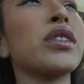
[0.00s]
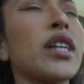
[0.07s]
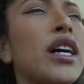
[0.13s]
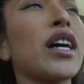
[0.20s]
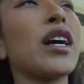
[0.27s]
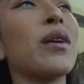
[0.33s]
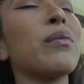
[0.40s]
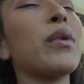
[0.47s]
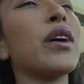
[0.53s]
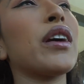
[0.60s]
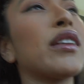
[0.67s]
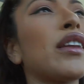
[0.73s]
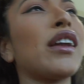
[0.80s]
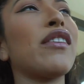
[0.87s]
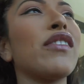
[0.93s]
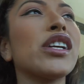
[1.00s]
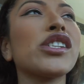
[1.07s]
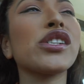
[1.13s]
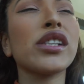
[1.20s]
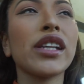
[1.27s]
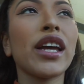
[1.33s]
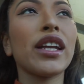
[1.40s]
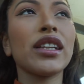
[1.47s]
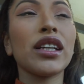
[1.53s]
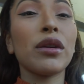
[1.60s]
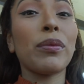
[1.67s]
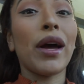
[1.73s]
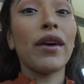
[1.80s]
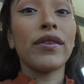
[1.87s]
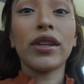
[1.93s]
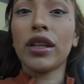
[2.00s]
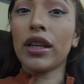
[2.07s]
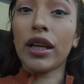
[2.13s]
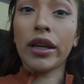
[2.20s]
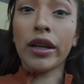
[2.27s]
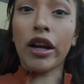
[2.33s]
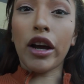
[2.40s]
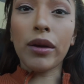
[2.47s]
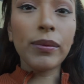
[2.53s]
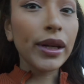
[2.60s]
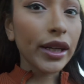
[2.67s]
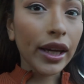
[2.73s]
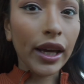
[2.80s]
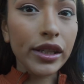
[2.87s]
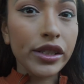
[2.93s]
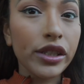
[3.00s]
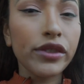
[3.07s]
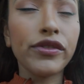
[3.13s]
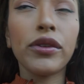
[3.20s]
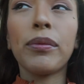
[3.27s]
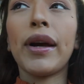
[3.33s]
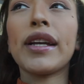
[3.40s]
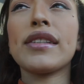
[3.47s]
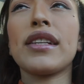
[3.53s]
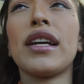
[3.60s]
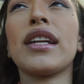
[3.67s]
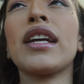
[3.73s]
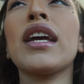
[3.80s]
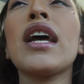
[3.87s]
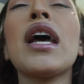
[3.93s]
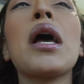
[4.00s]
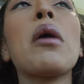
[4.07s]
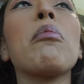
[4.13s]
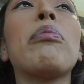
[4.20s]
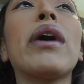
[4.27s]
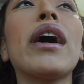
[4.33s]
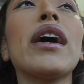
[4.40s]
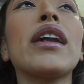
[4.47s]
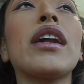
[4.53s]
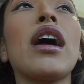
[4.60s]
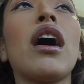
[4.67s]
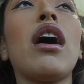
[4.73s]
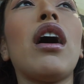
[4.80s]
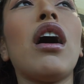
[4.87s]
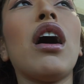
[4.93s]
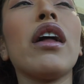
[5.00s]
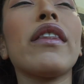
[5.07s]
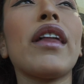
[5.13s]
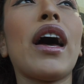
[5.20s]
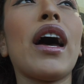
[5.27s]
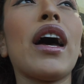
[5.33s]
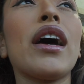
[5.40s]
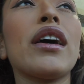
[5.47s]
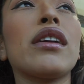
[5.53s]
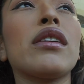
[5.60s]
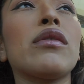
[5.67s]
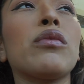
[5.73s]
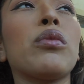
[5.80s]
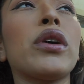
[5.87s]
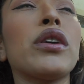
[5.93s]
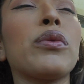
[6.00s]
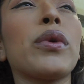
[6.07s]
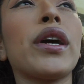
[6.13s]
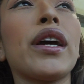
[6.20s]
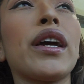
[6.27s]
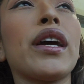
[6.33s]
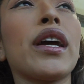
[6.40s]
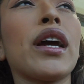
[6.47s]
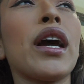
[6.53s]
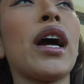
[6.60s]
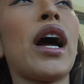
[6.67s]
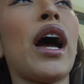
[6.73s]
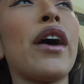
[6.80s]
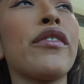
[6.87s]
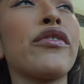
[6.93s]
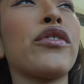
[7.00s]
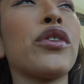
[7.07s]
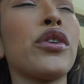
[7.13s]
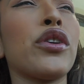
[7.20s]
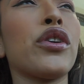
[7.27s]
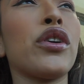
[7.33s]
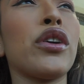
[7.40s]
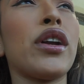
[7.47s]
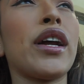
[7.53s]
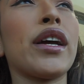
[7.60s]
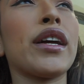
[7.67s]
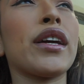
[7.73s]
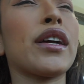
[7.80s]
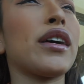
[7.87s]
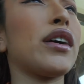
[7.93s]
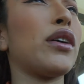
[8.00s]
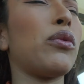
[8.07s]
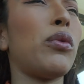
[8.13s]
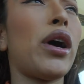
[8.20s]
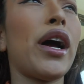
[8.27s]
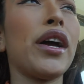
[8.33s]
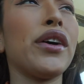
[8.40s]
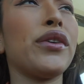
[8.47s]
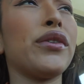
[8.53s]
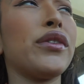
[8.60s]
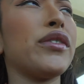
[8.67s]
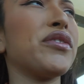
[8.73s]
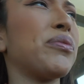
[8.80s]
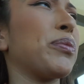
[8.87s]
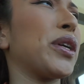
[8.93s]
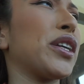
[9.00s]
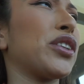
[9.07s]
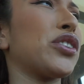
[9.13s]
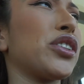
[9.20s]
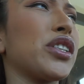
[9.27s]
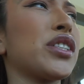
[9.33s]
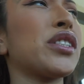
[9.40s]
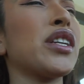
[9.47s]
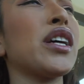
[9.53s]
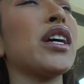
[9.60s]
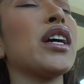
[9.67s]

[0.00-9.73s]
time and then eventually ended up having to get on medication for my anxiety but all that went away after like a while of me just